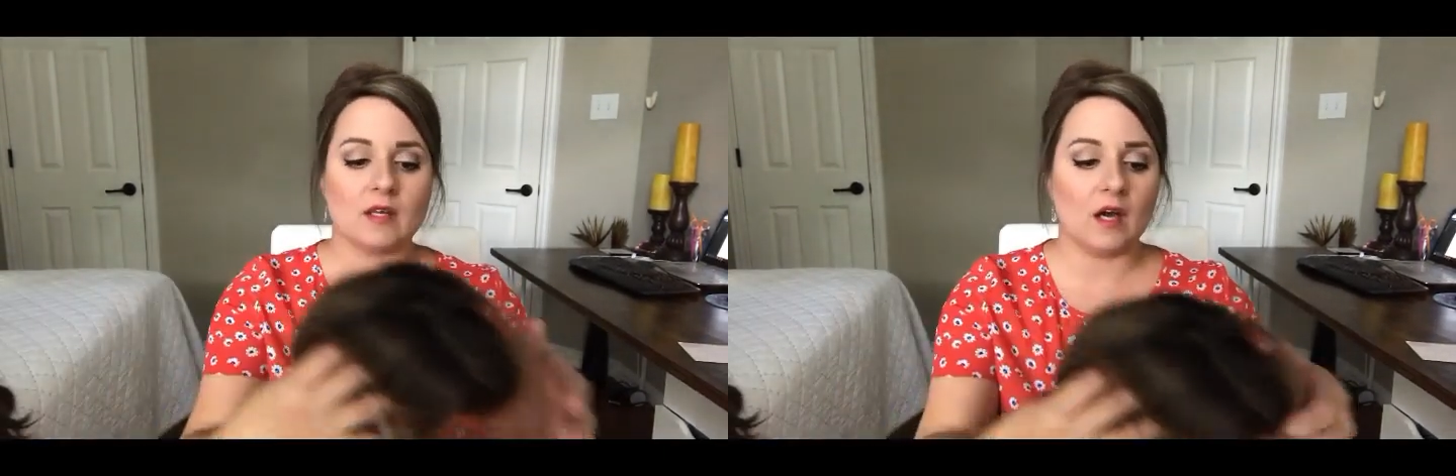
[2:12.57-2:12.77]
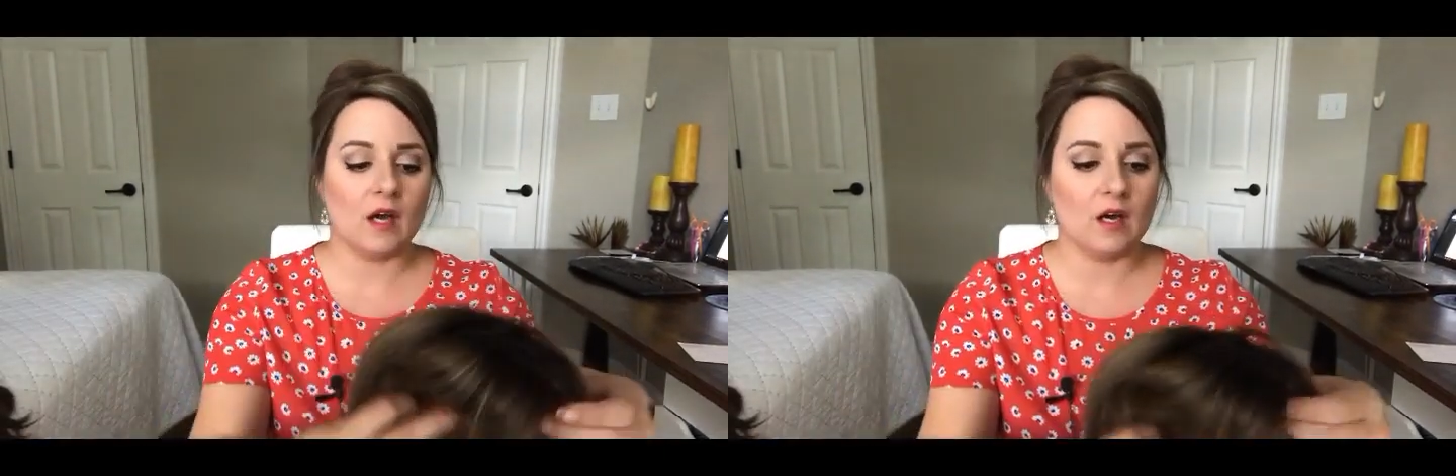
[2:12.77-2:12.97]

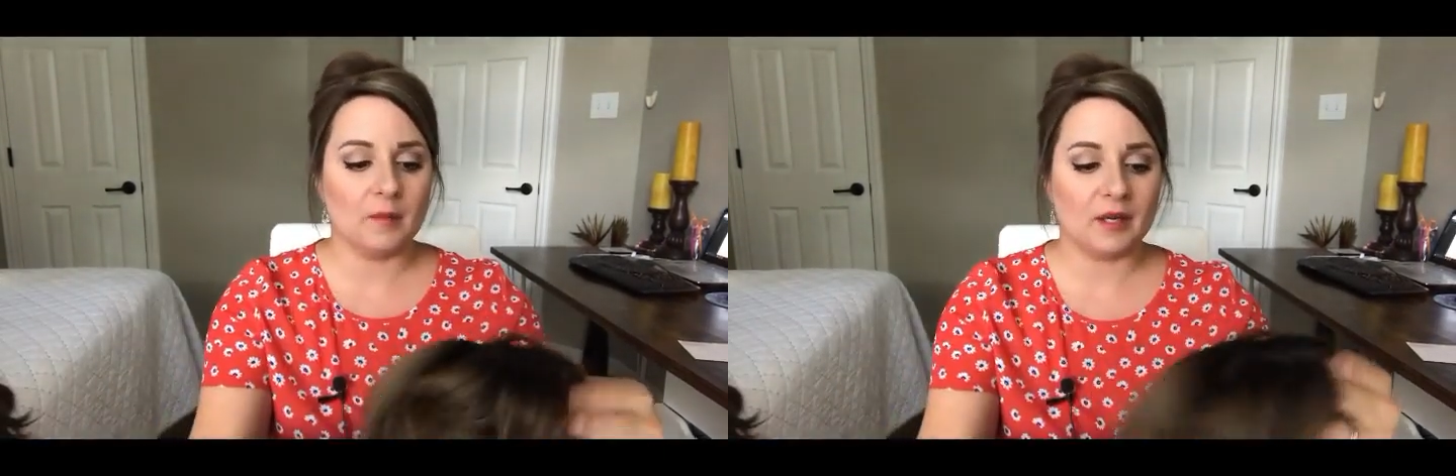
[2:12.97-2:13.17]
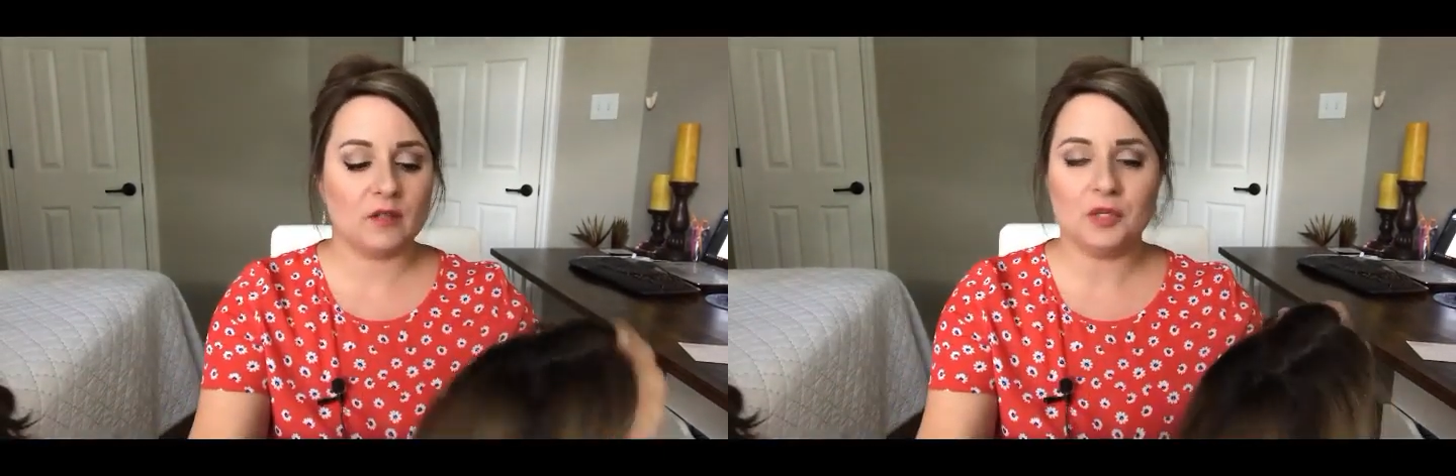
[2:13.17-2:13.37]

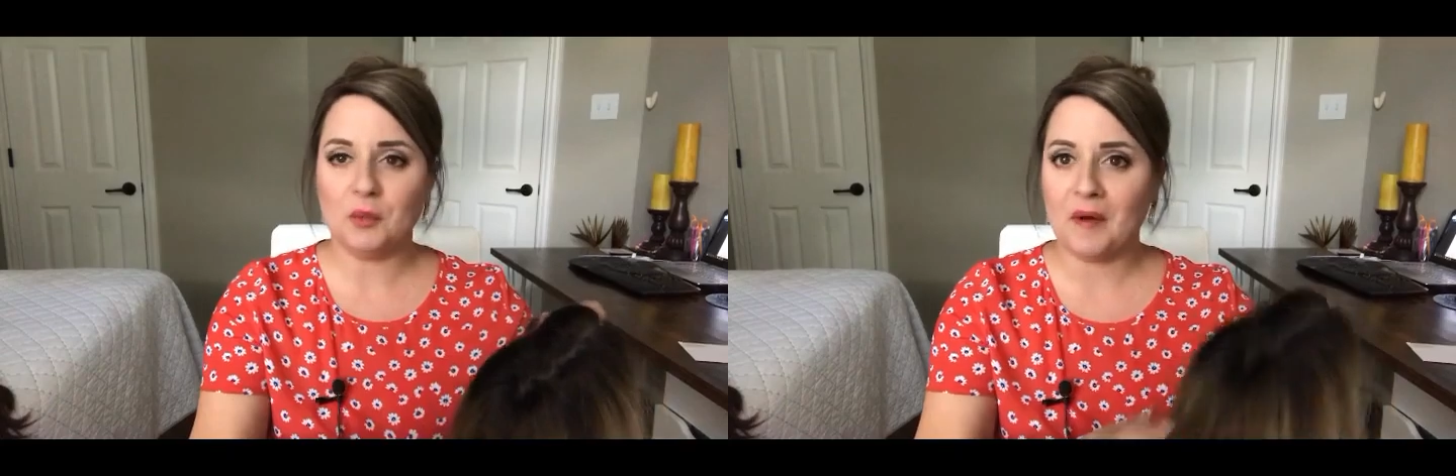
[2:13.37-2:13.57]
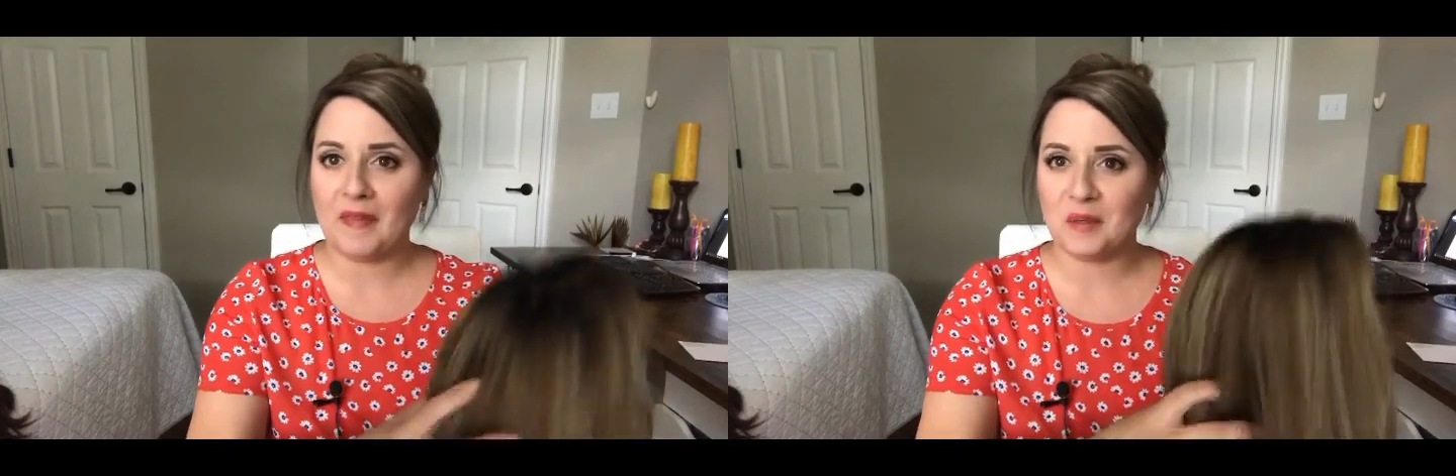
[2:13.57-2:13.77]
including
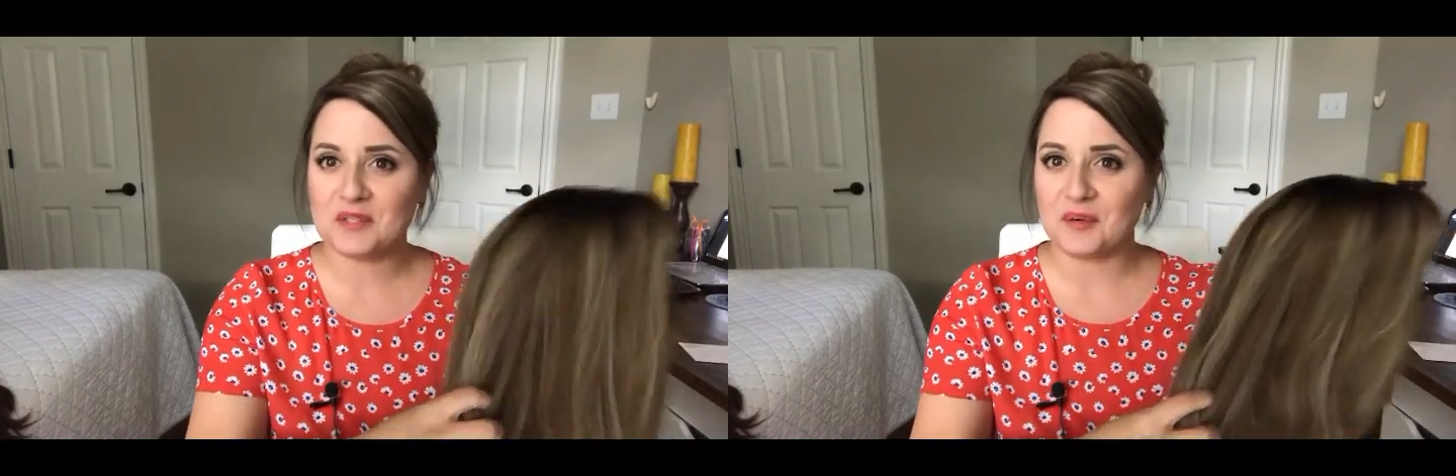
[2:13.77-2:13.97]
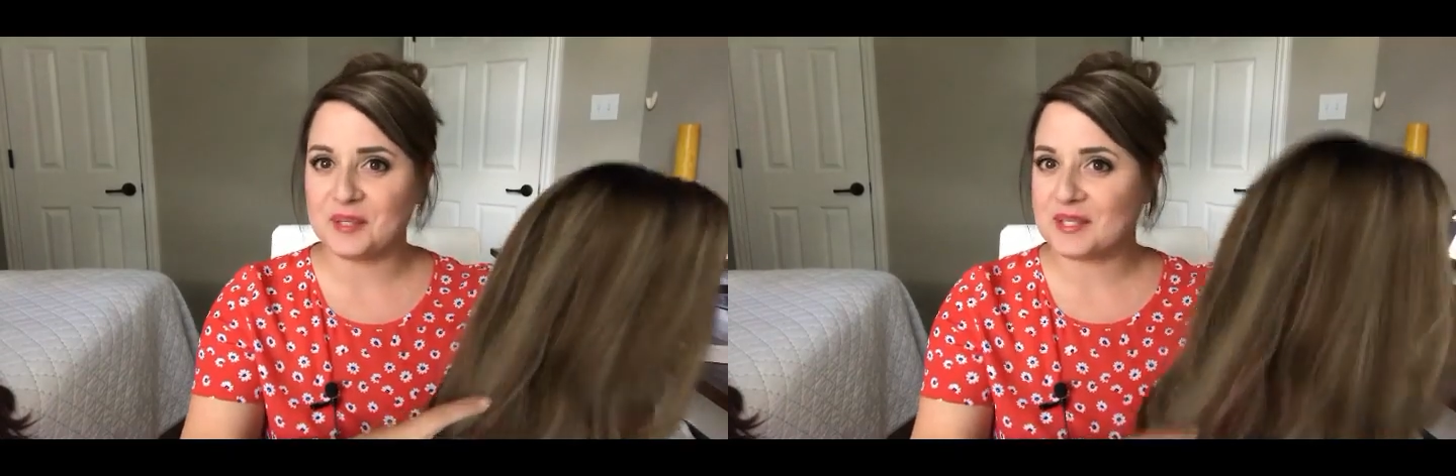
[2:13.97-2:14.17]
one that looks
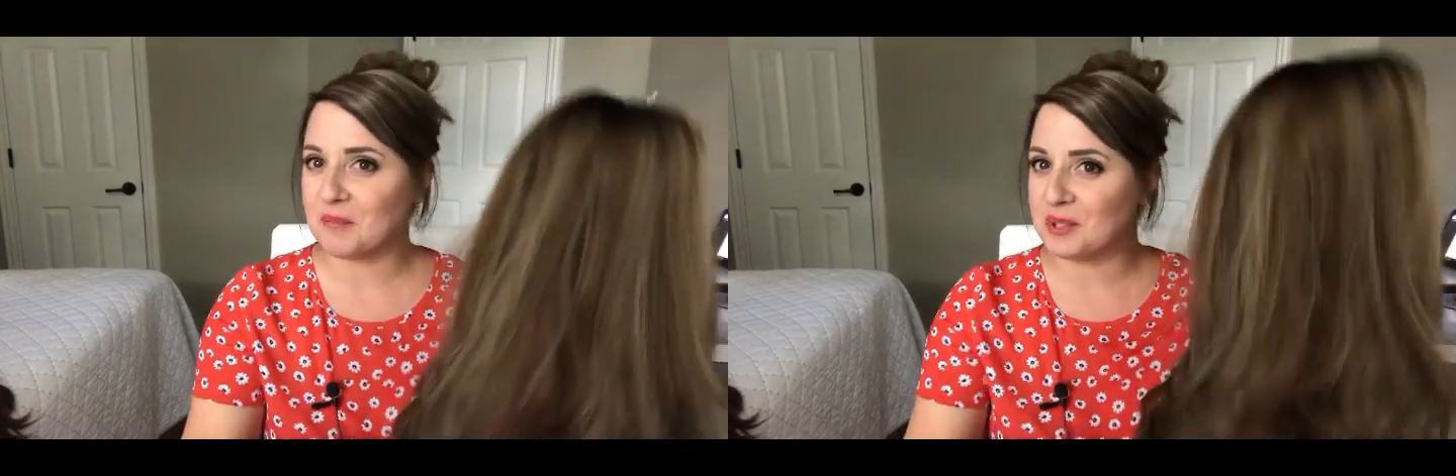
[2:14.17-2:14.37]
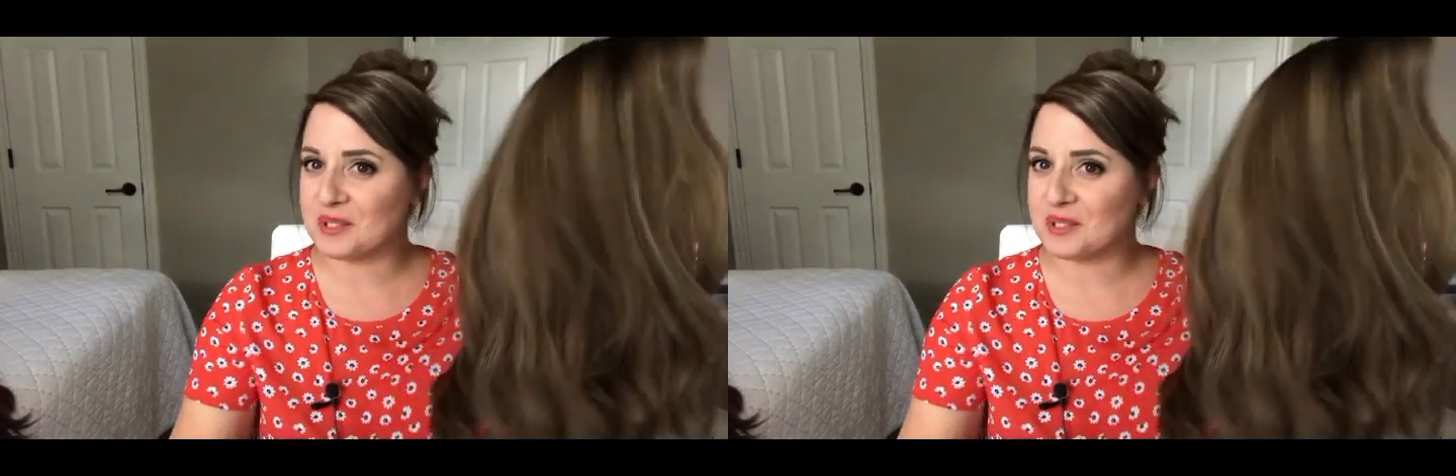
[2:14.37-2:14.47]
very similar